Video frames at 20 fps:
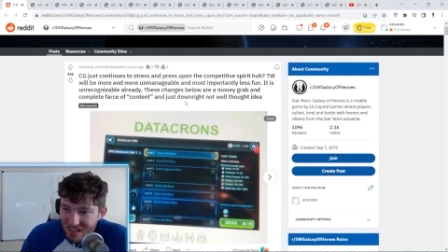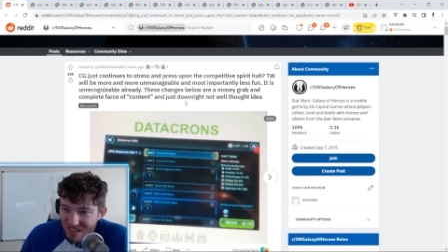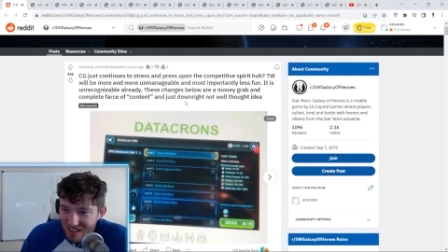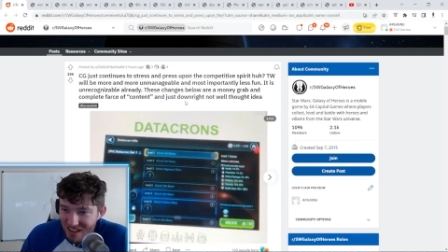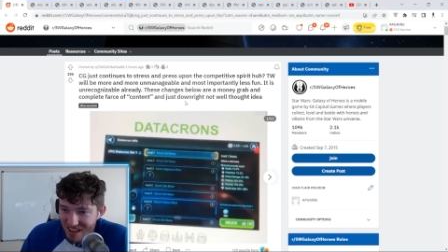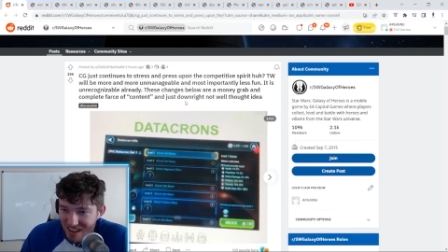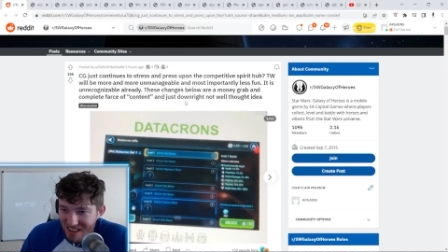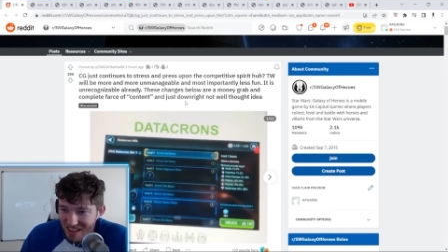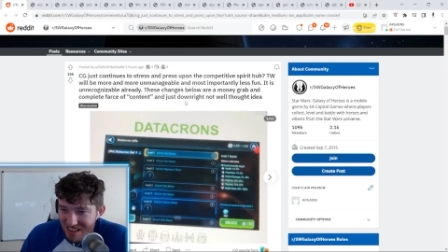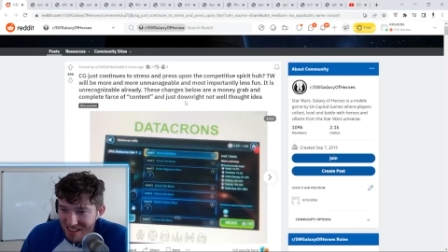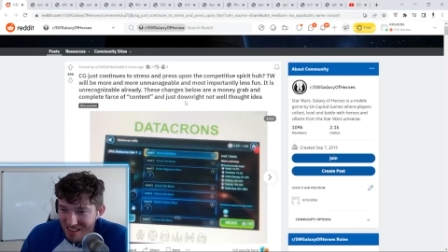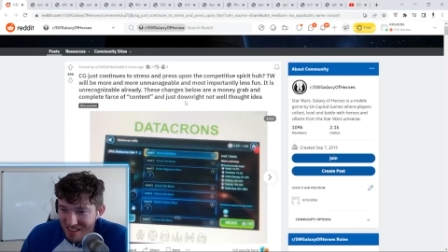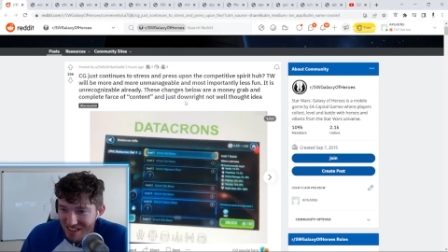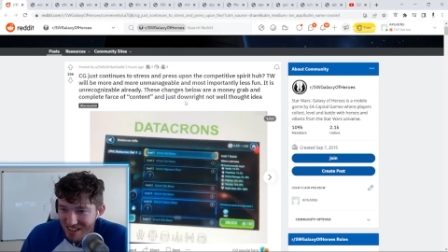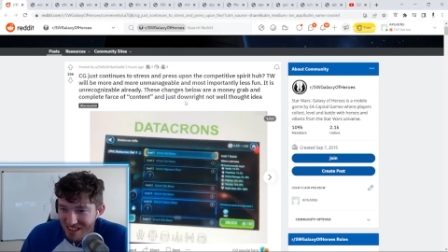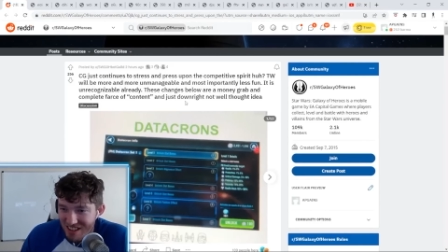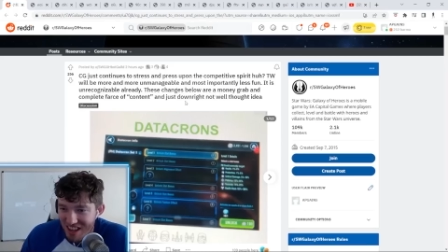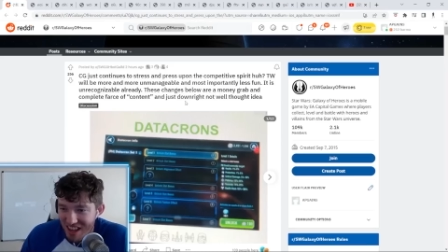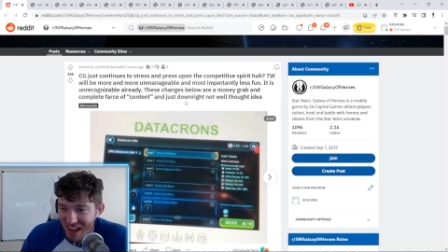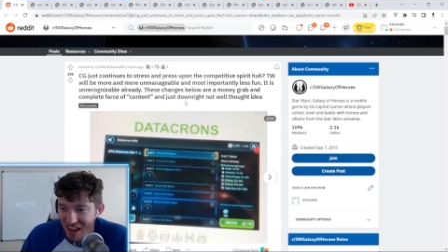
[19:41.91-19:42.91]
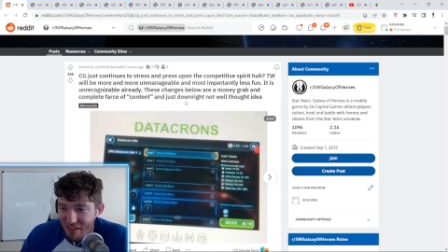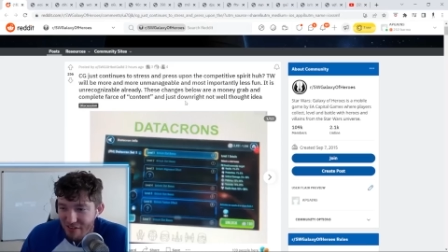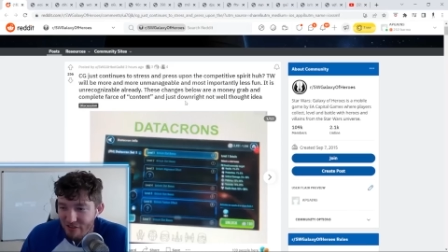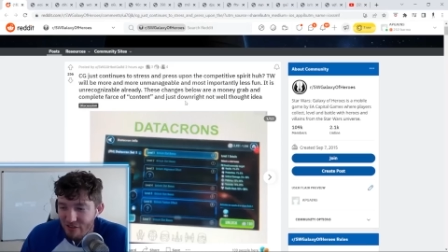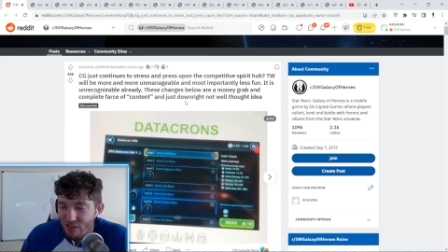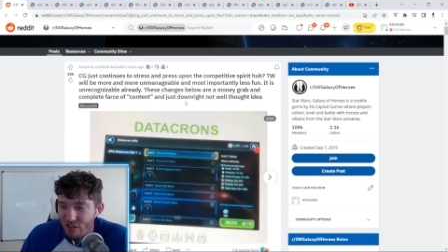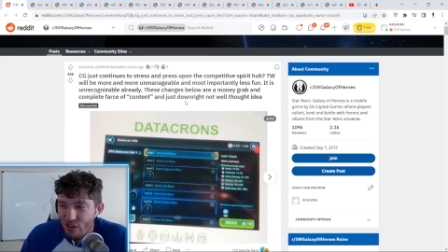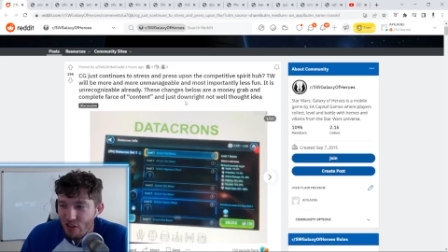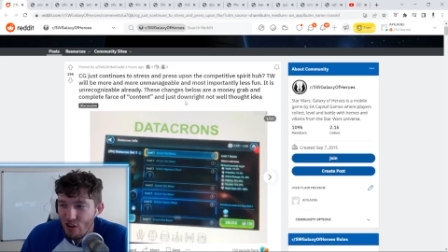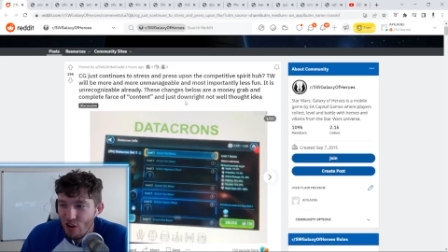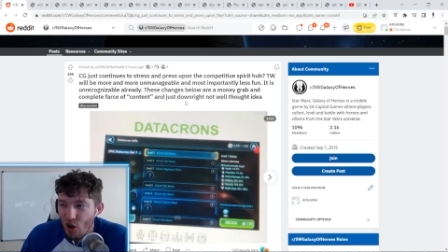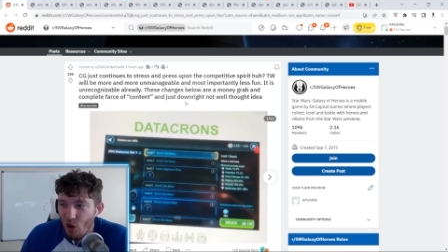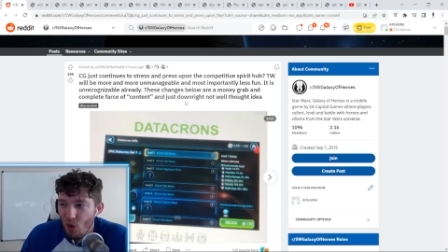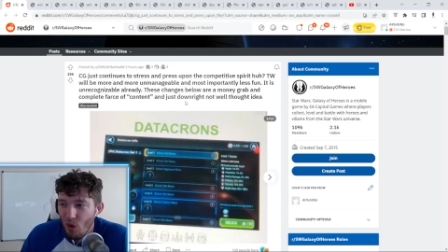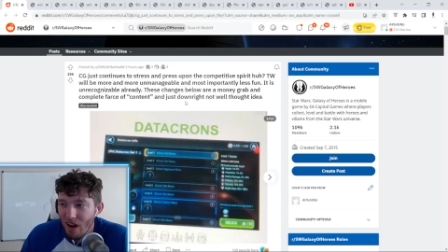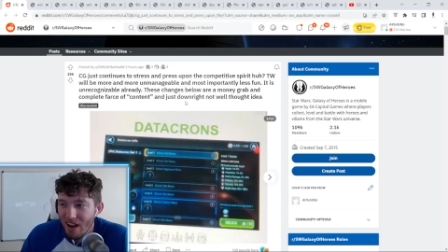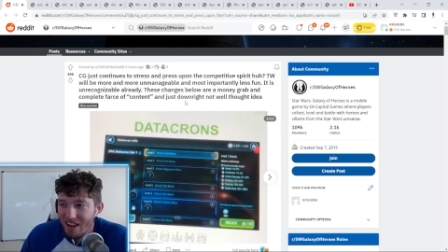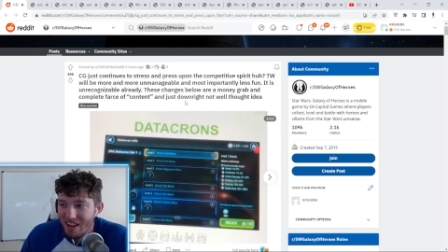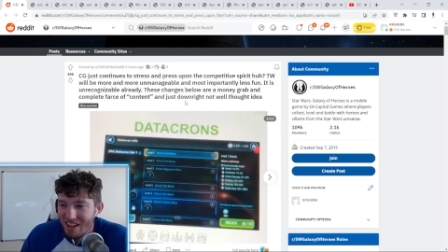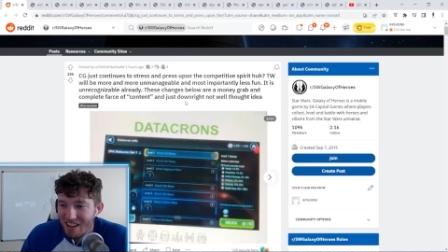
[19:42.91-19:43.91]
Like they have. Uh, from no what I can
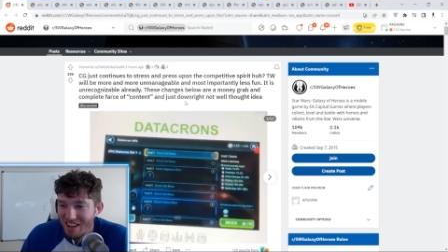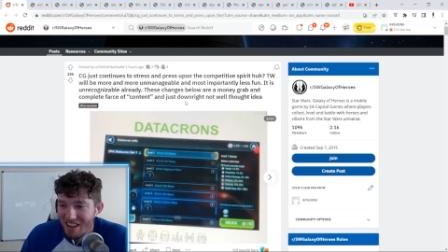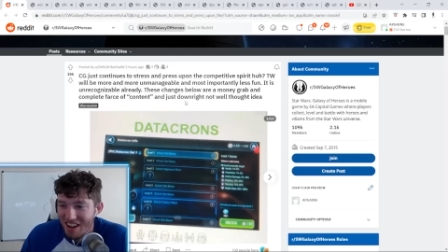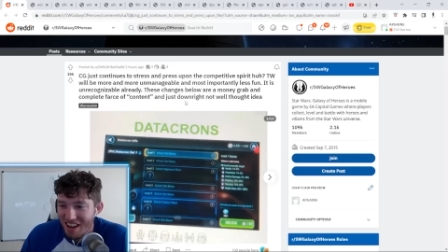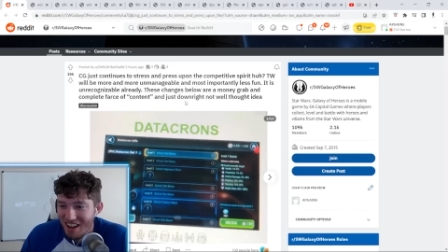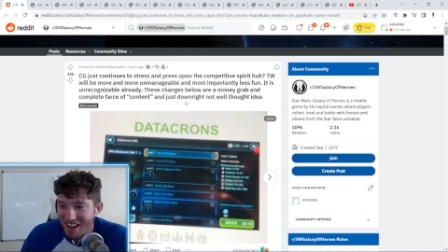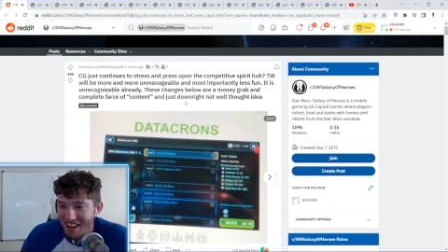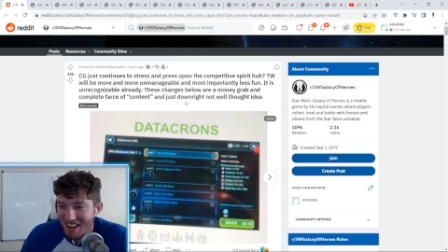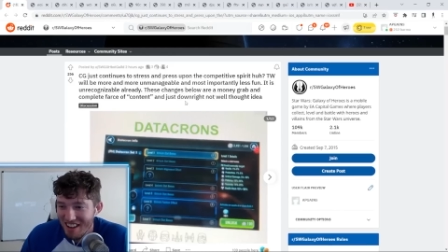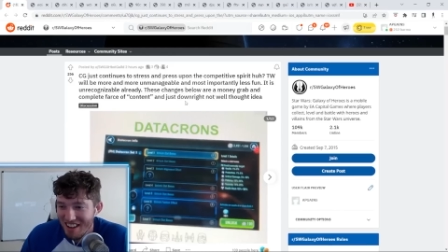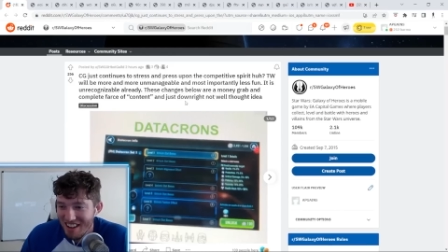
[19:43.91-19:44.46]
idea. tell, uh,